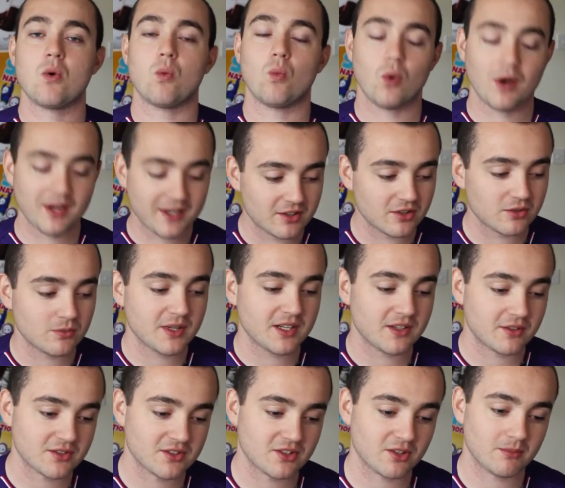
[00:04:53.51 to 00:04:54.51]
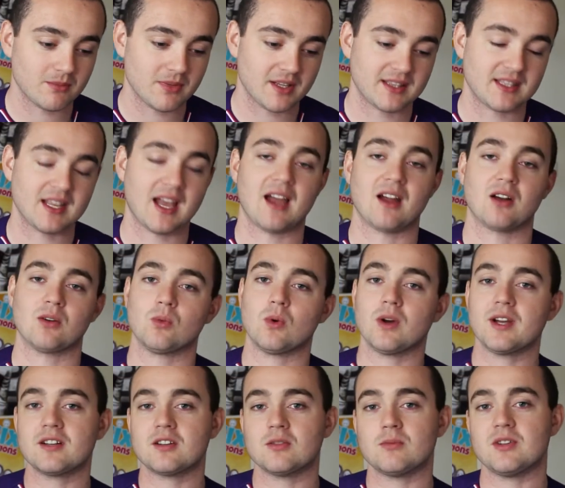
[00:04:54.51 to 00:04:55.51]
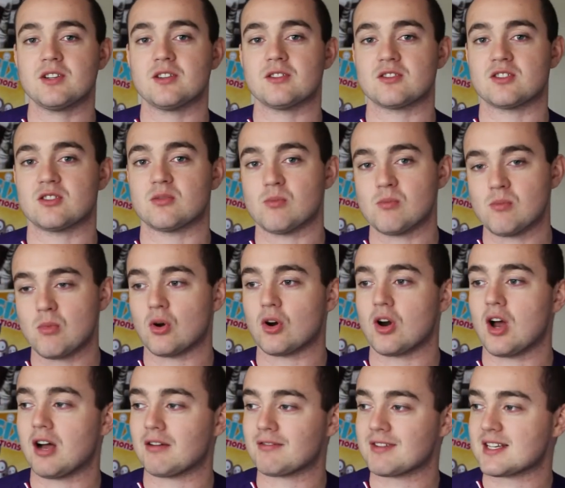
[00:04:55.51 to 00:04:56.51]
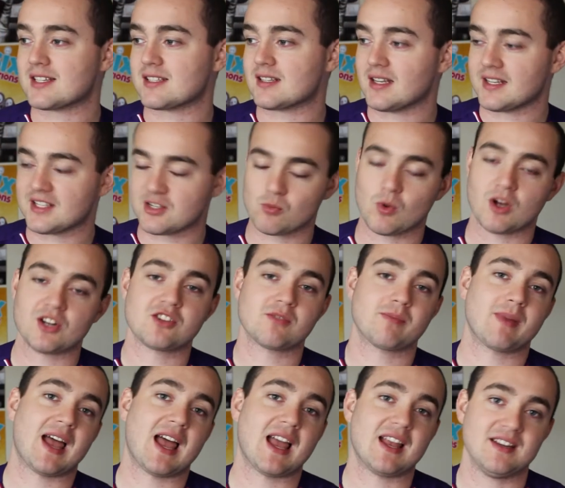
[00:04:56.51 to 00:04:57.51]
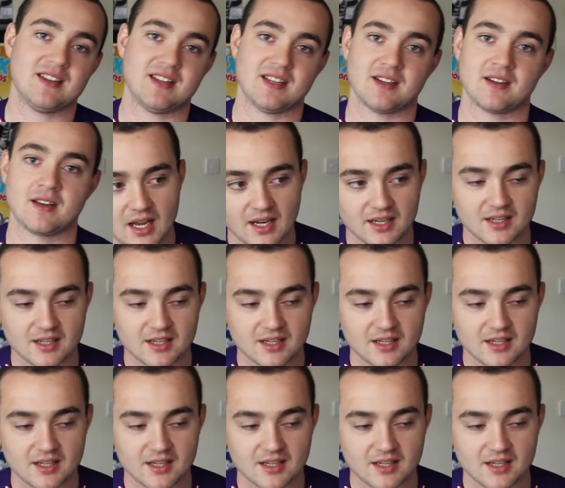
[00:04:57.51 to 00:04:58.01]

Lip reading: Why couldn't we have done something like that? Or why couldn't we have done something more obvious like to what Japan did?